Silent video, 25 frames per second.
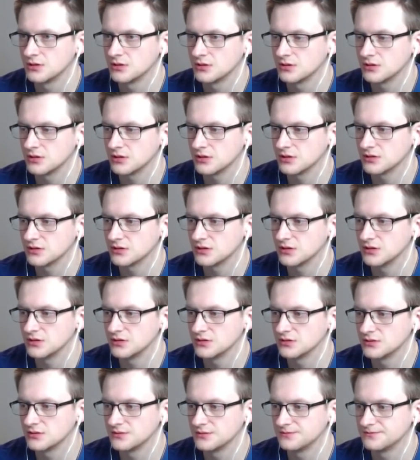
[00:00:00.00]
Can't kill
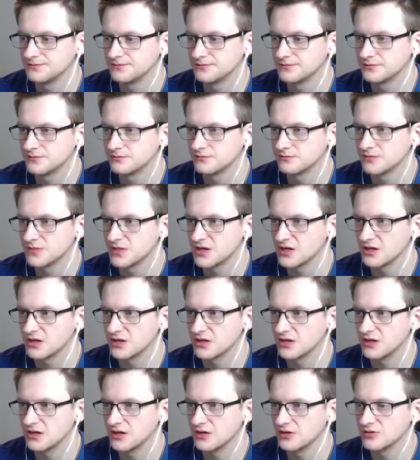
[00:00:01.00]
it. But I can
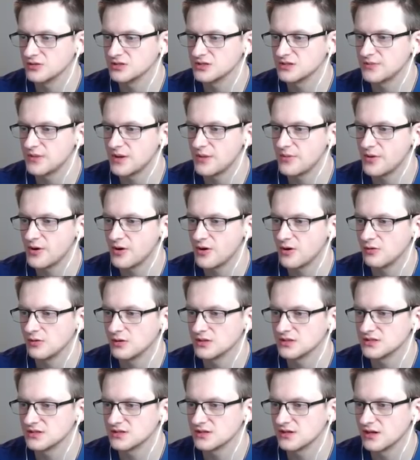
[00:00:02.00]
high roll spell power once
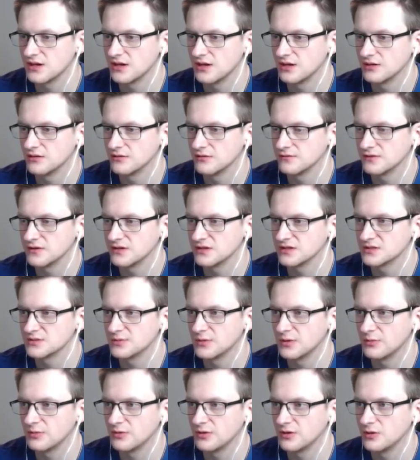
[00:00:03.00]
again. If I get spell
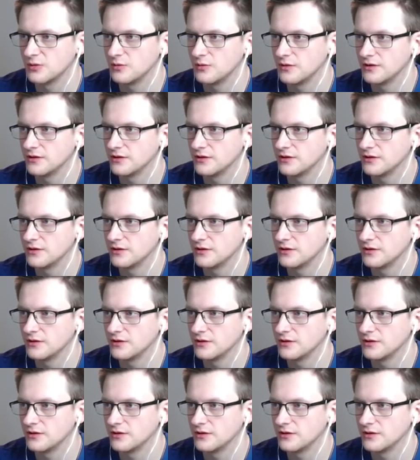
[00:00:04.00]
power, I win.